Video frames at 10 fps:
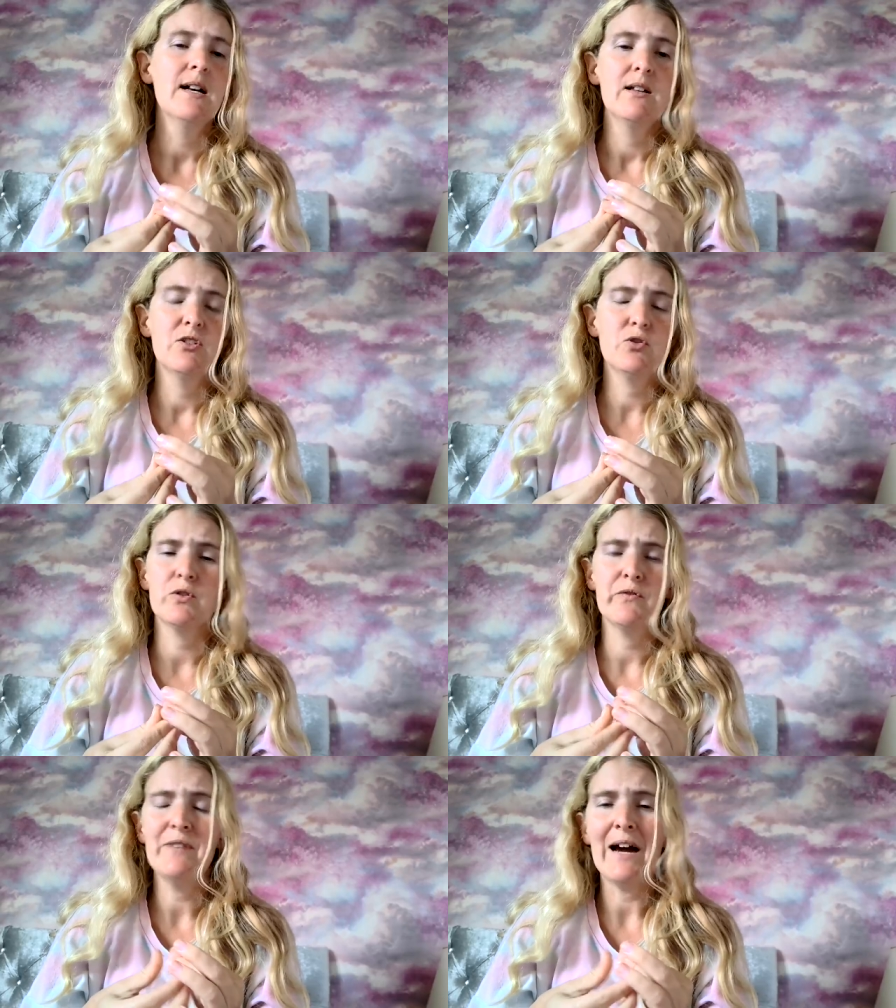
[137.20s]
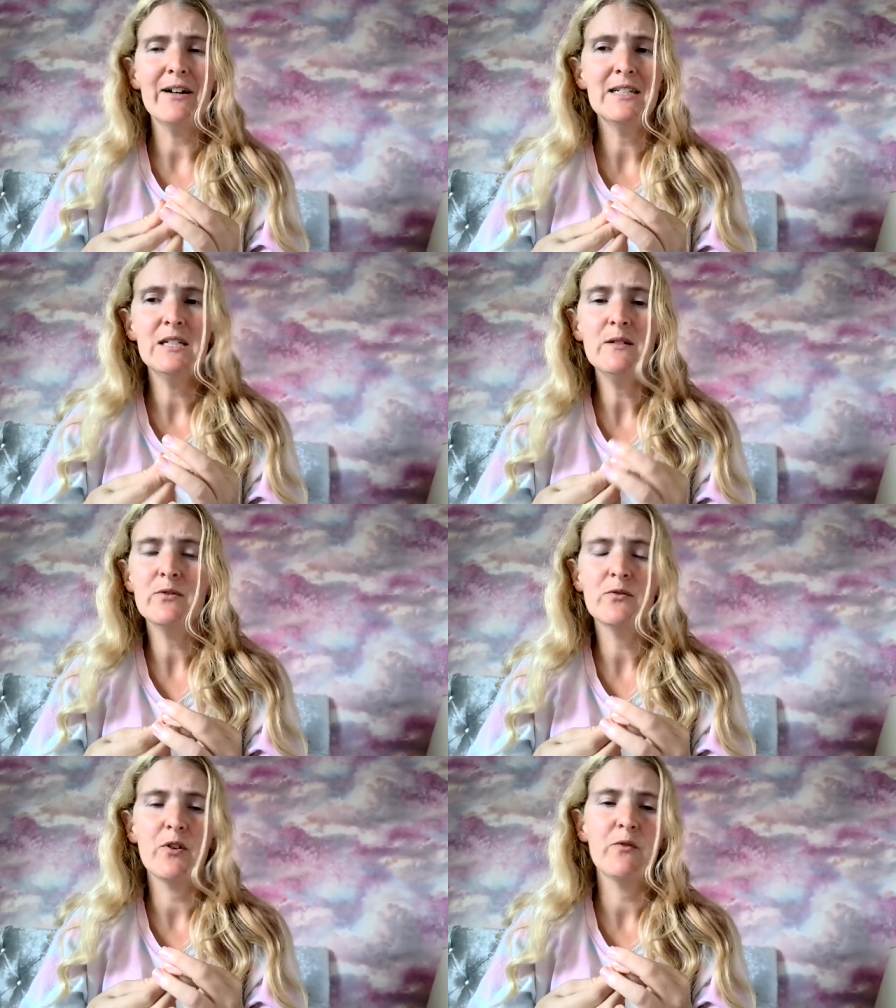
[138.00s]
the sort of
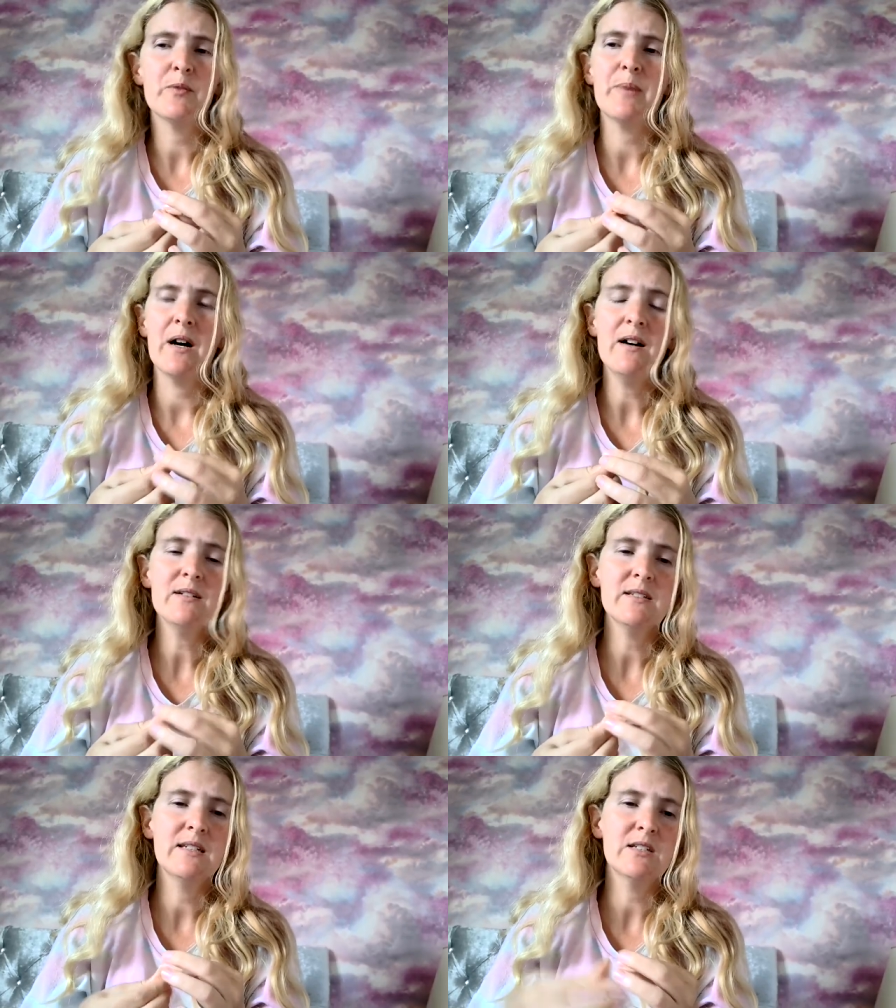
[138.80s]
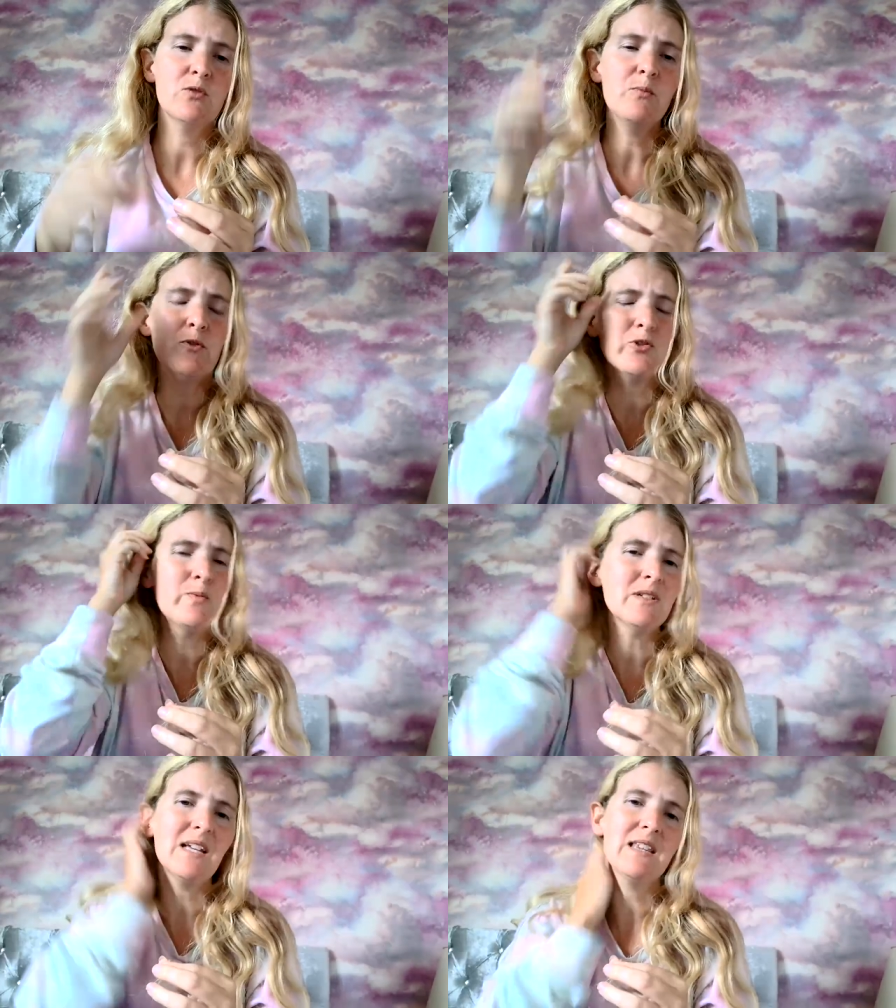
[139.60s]
narrative of, of the past and it's, al it's
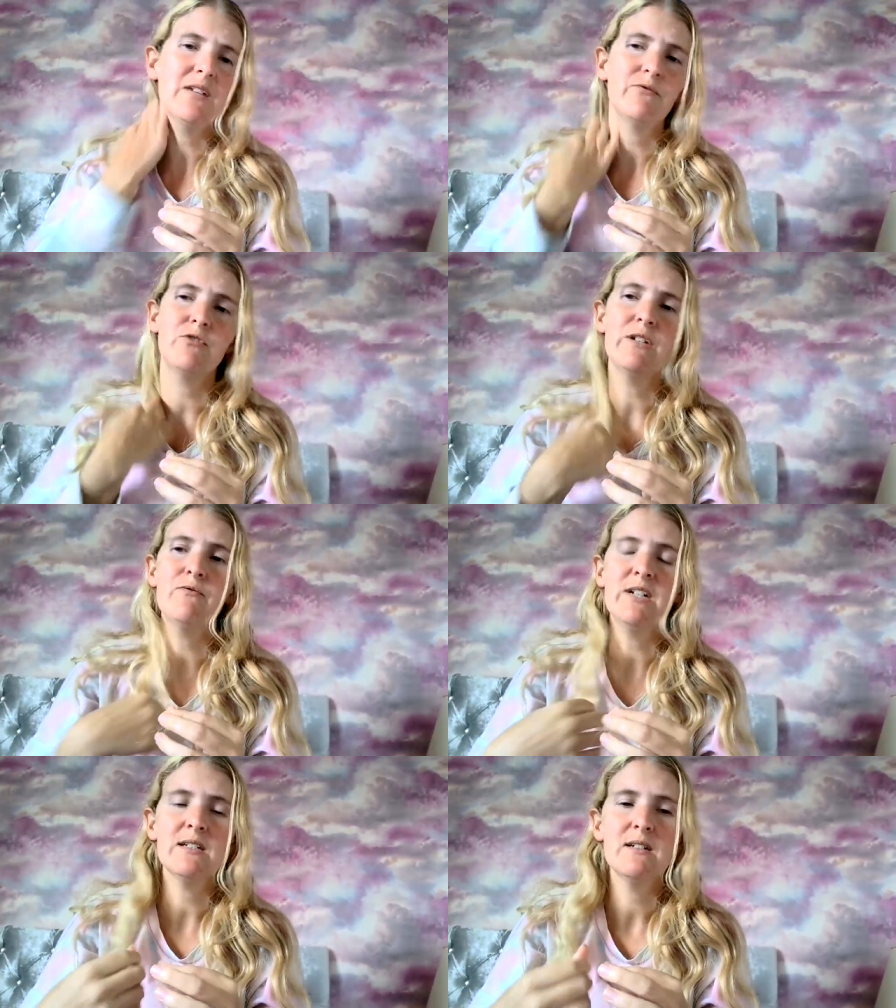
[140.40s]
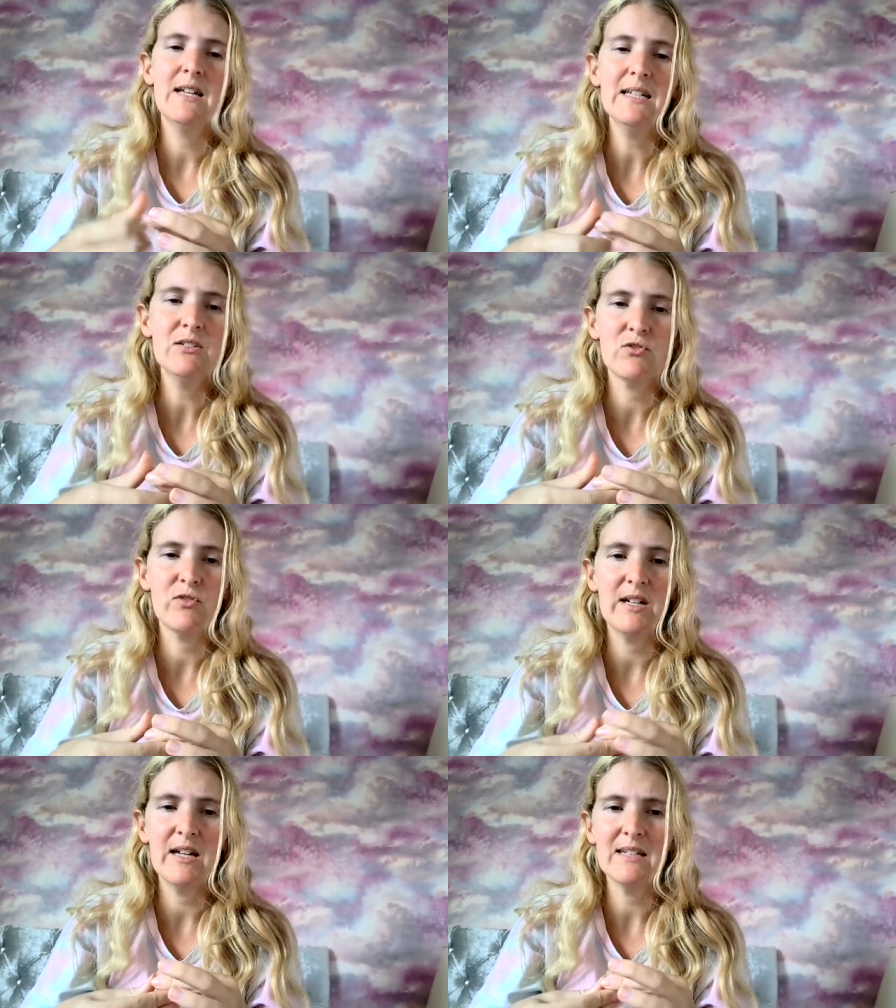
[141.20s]
almost like they've rewritten
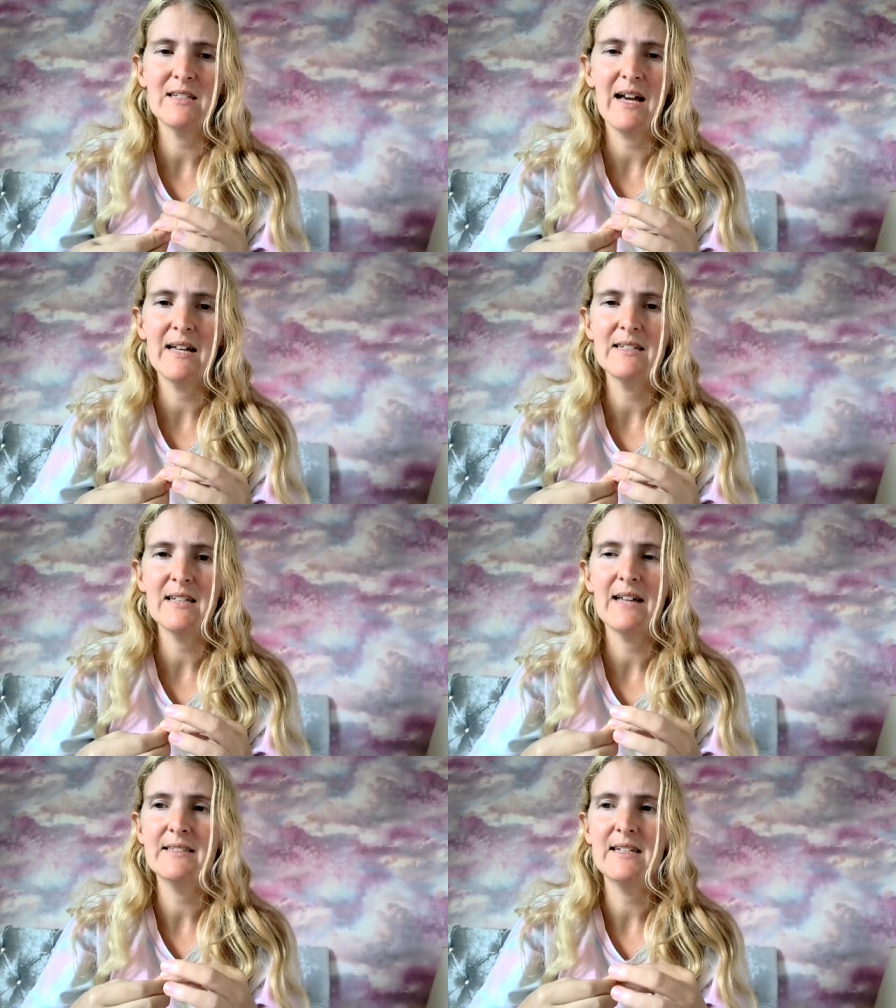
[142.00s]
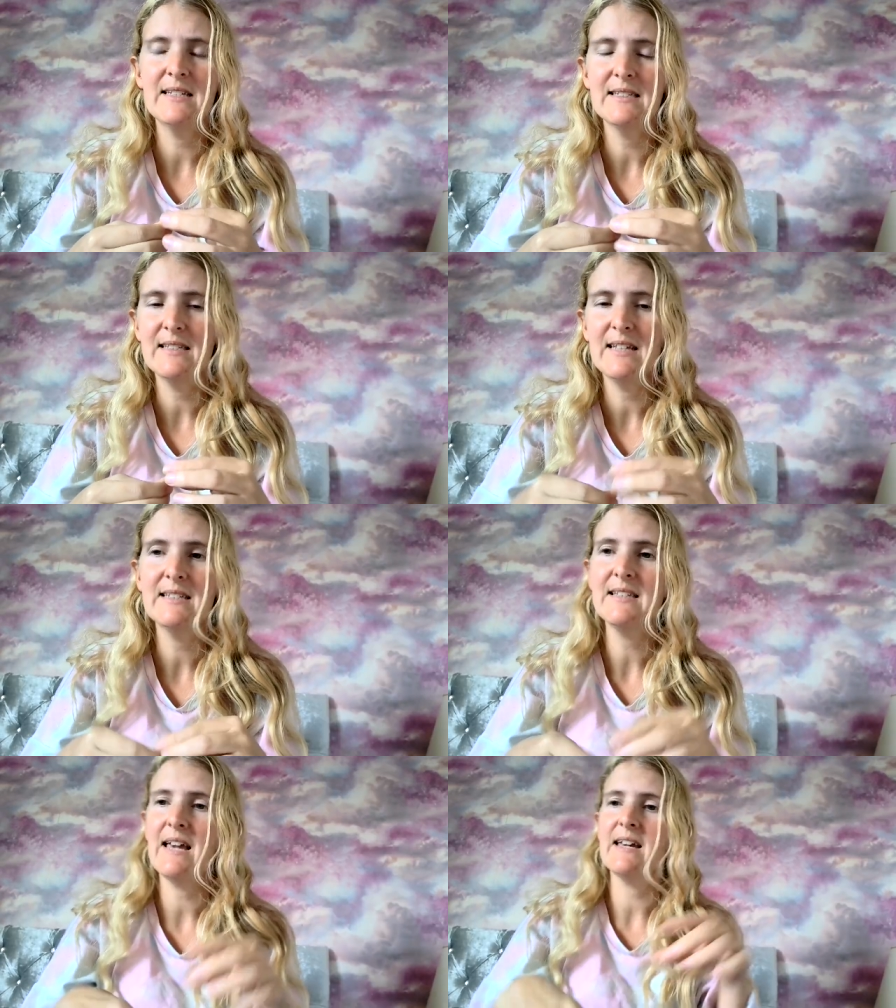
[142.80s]
history and and he's
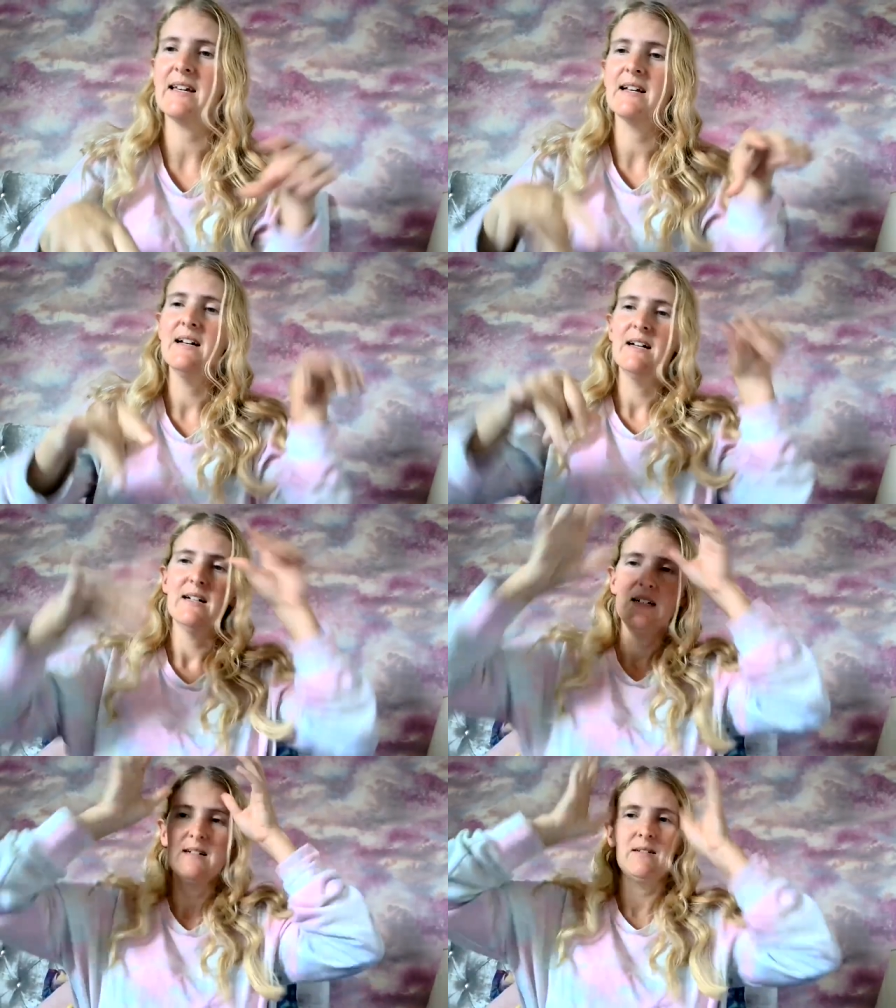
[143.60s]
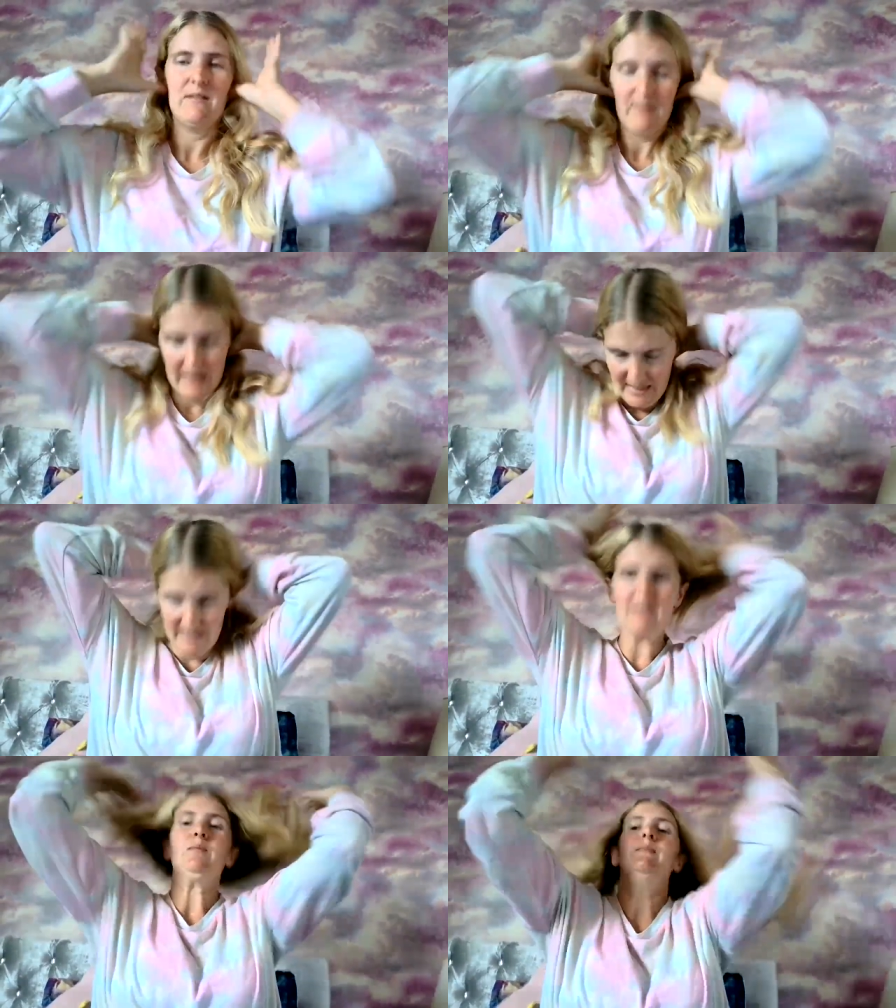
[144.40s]
he's saying
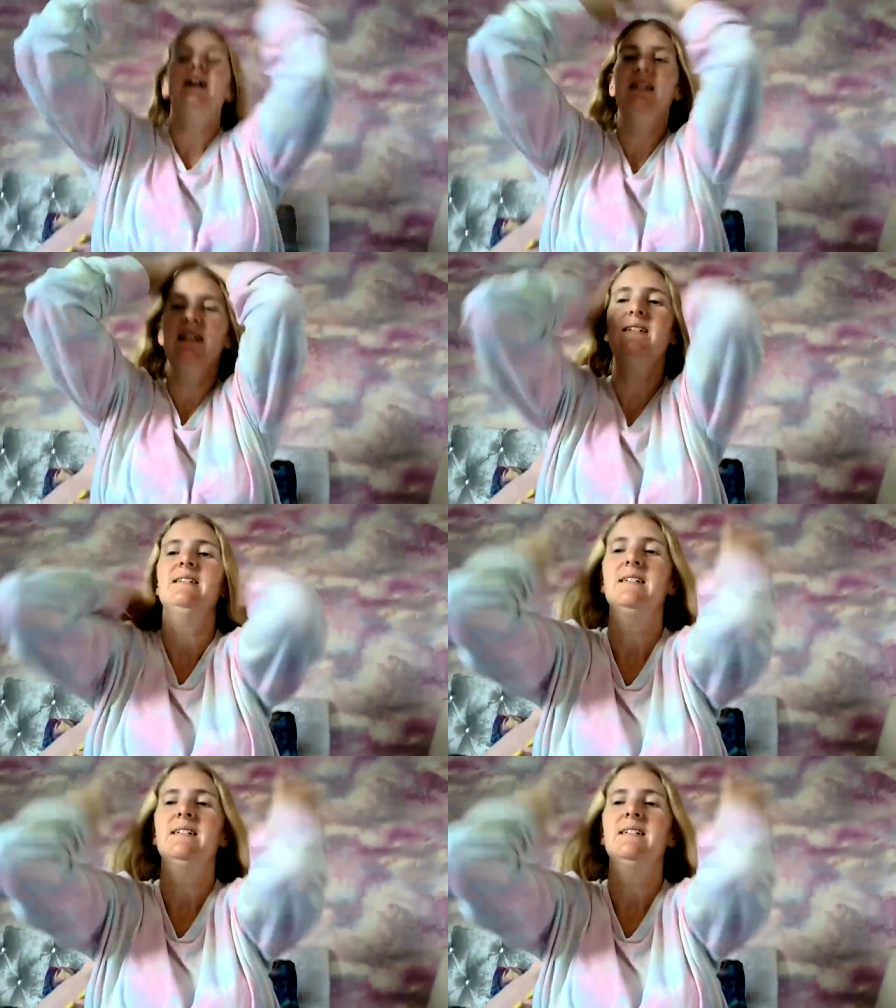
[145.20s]
here looks bad again